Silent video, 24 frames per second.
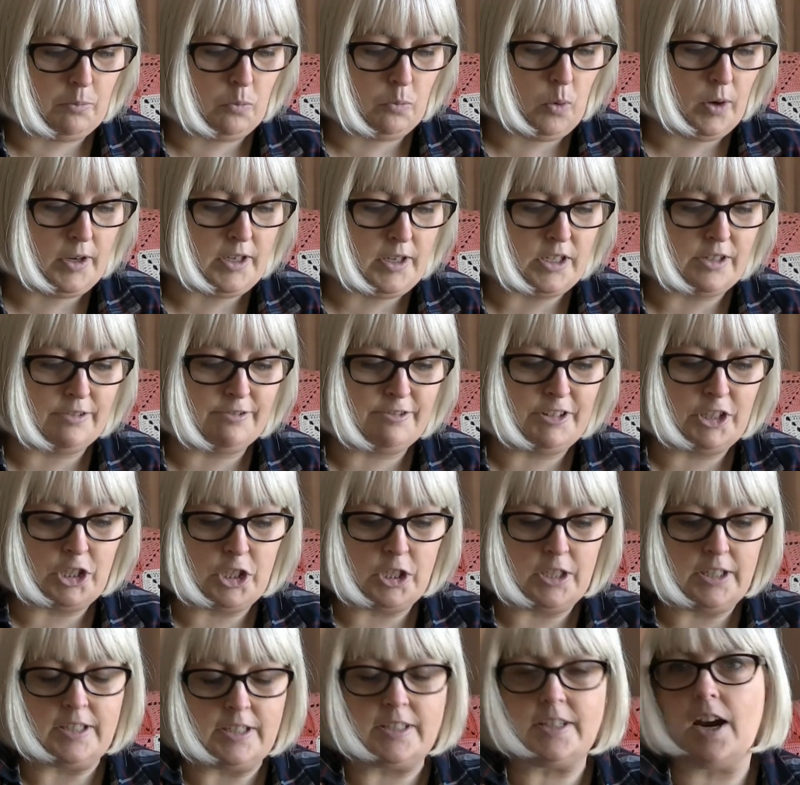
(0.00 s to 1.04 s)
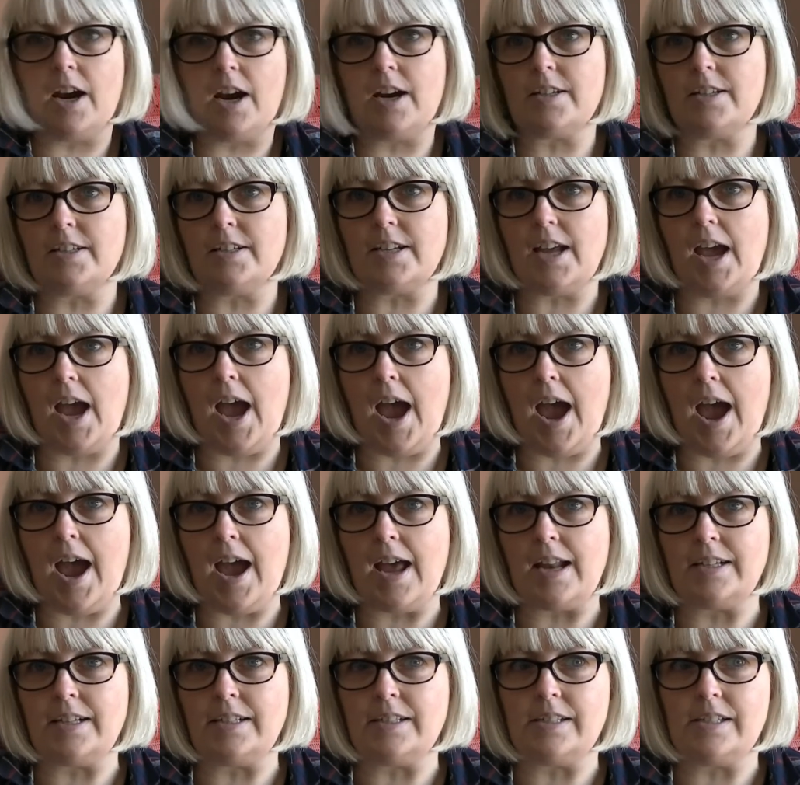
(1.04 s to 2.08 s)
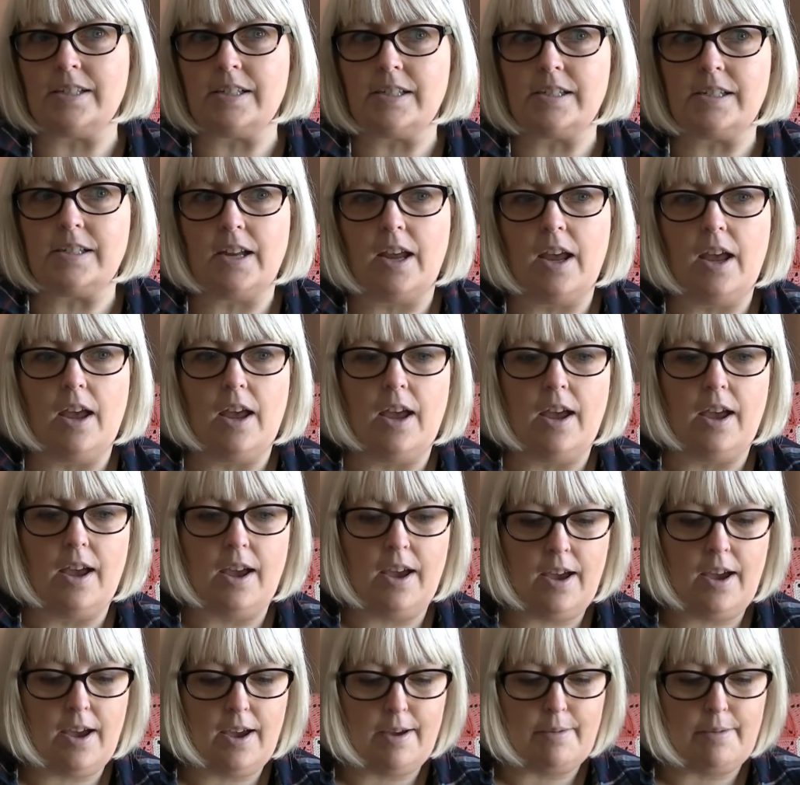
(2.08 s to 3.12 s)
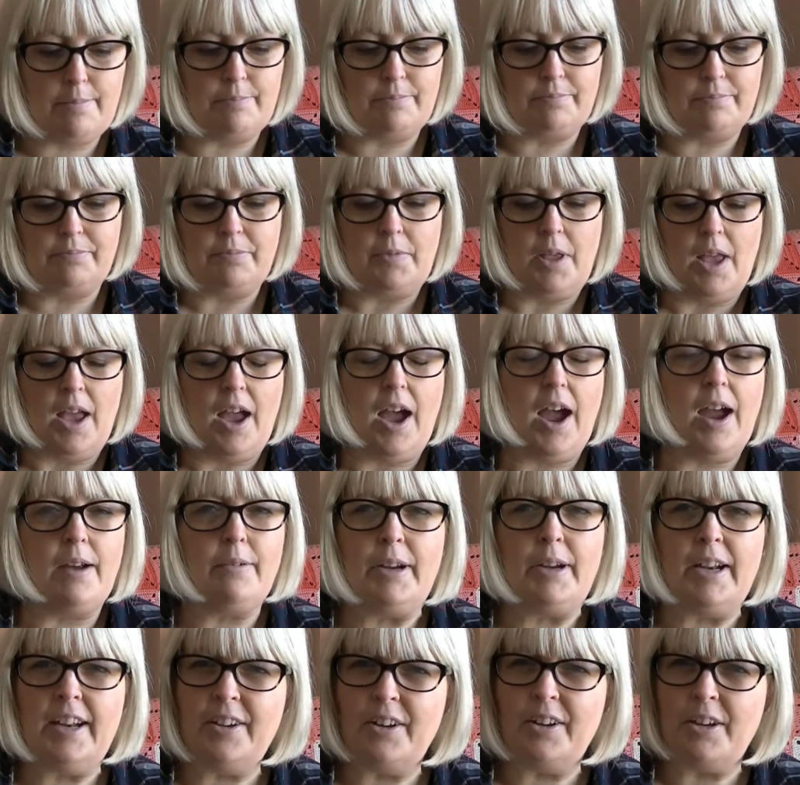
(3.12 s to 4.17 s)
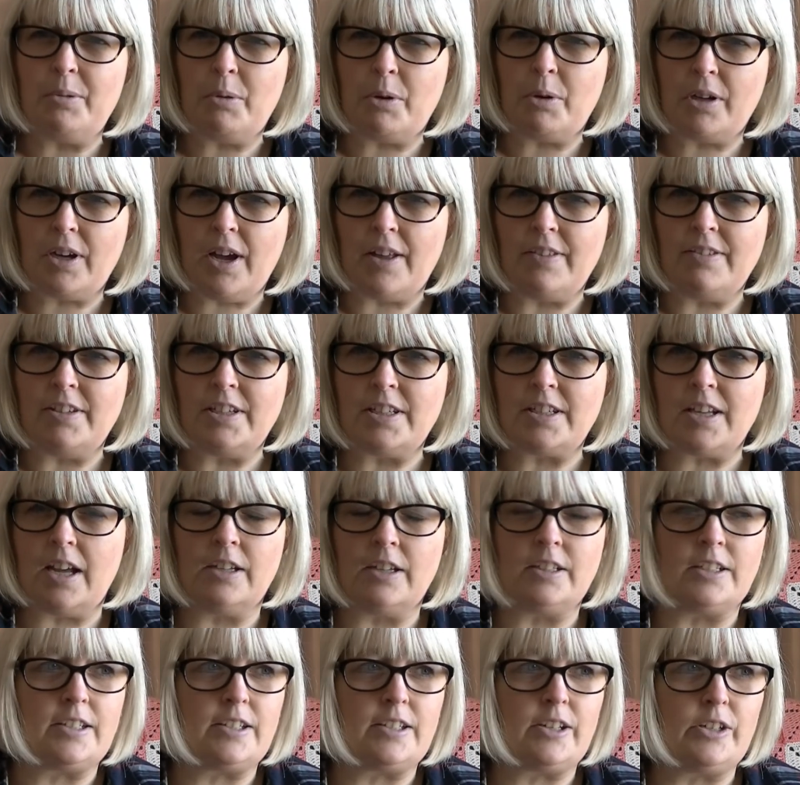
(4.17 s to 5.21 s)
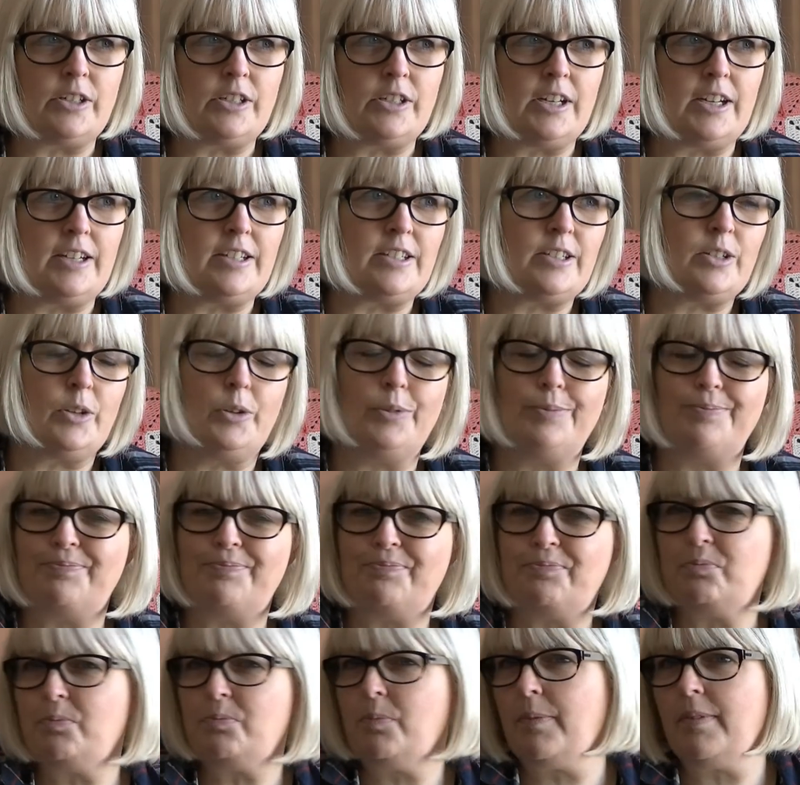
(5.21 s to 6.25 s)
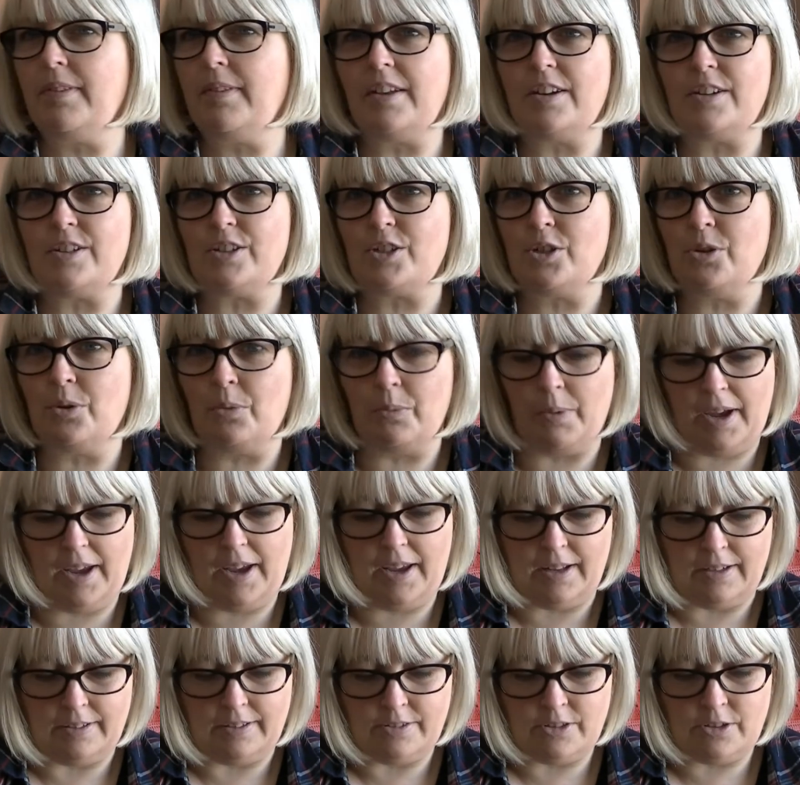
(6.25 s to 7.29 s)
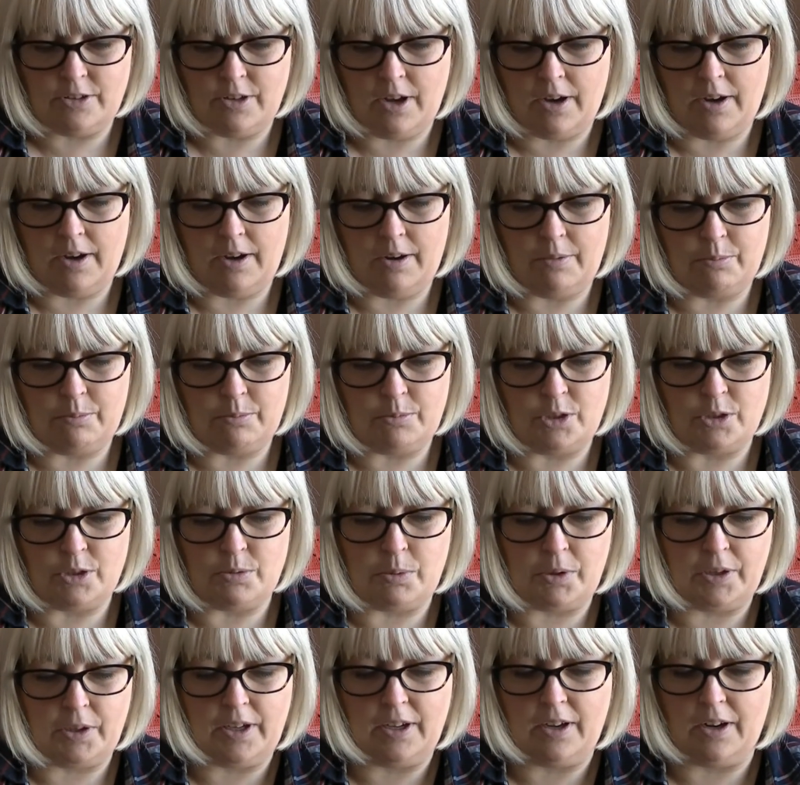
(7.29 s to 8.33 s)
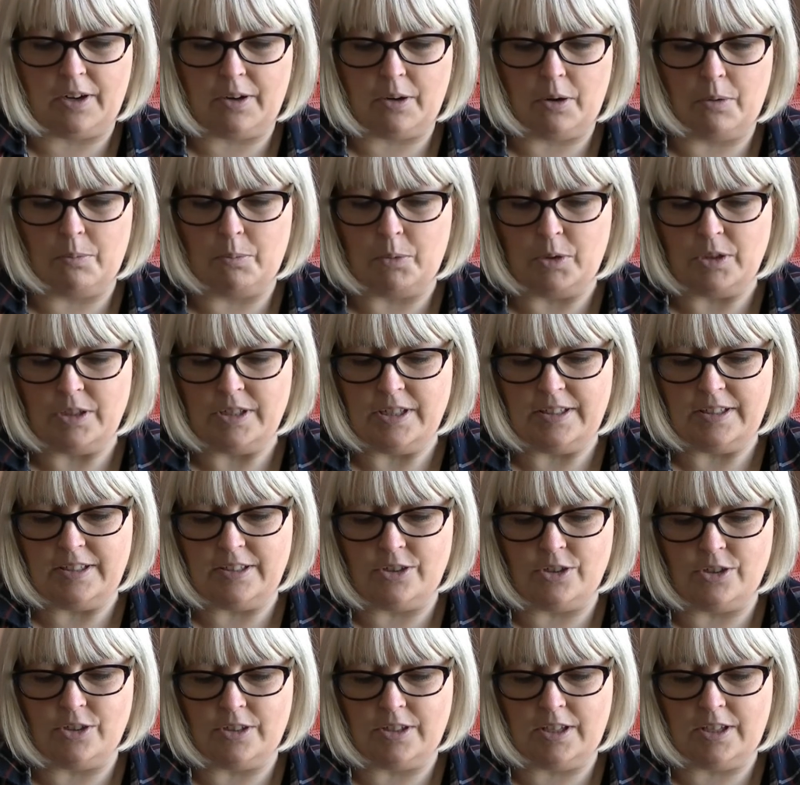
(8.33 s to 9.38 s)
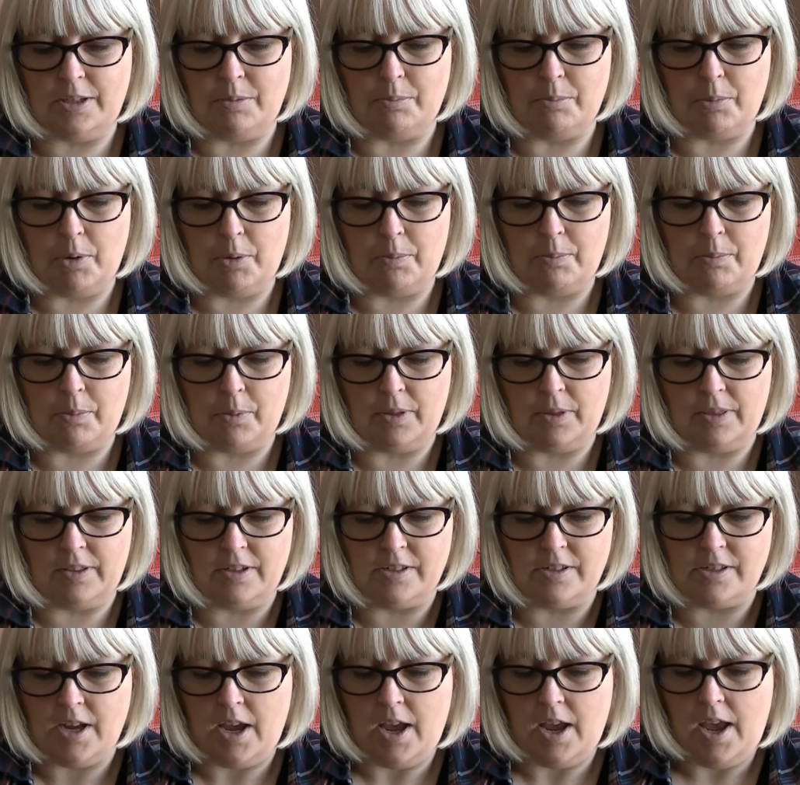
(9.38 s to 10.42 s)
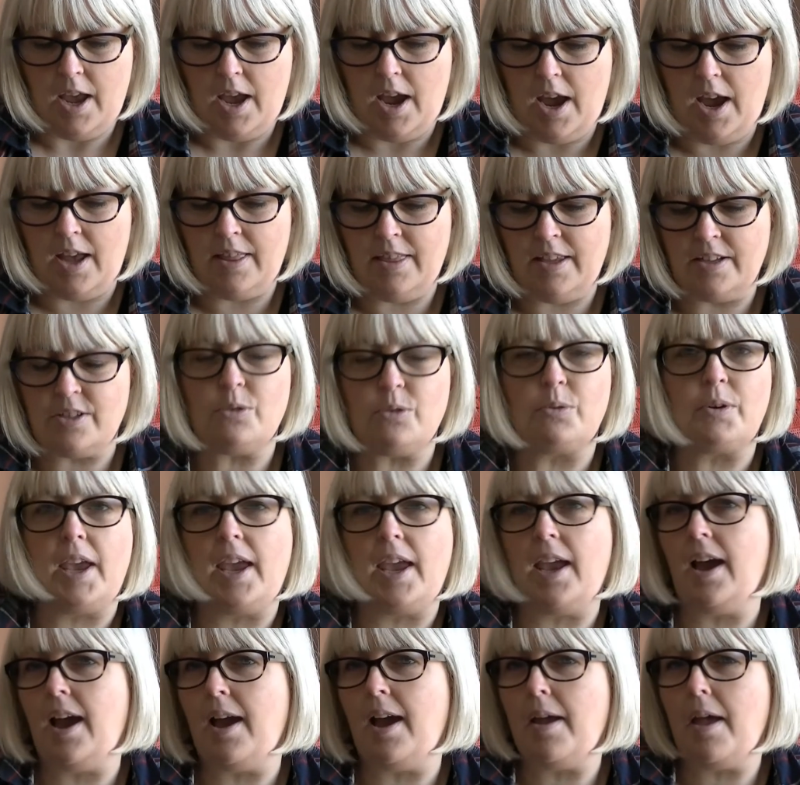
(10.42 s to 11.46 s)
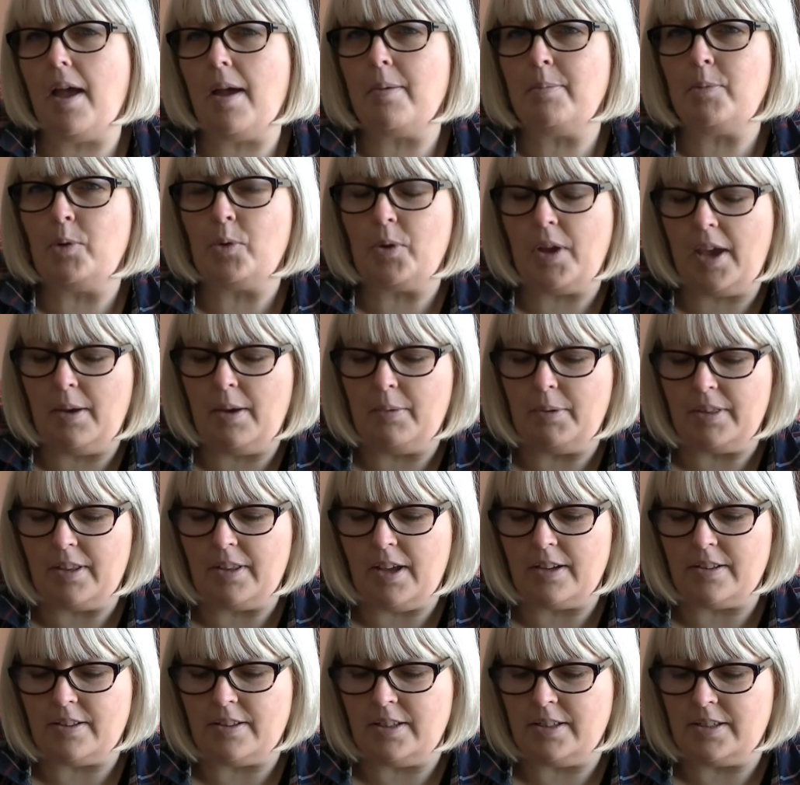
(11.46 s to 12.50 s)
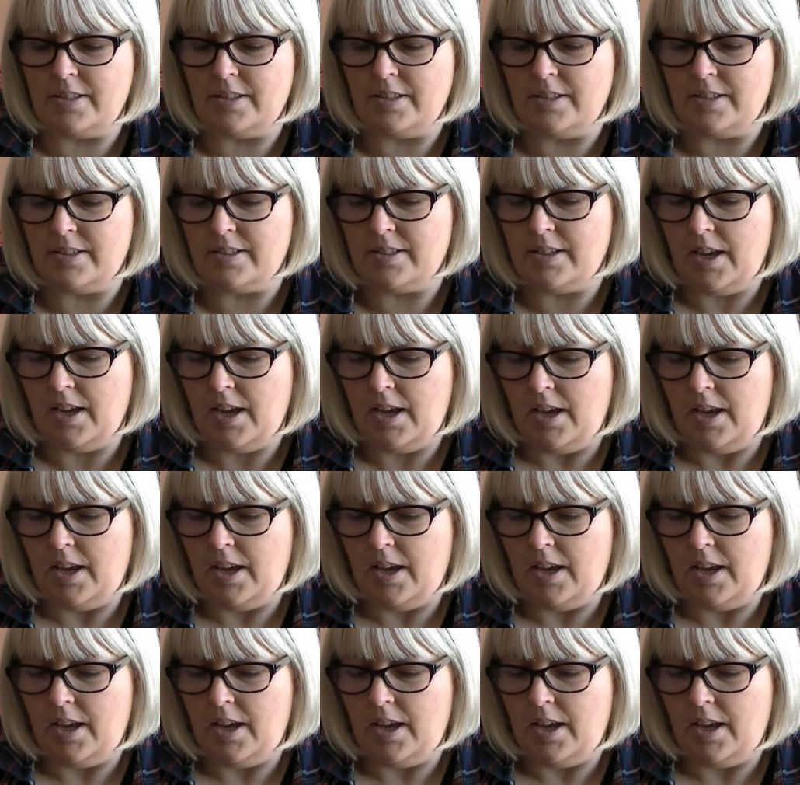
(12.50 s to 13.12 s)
when it officially started, and I really only work on this on a Sunday, so there's no way just working on it on one day that you'd keep up with it, and that's okay. I'm okay with that. This was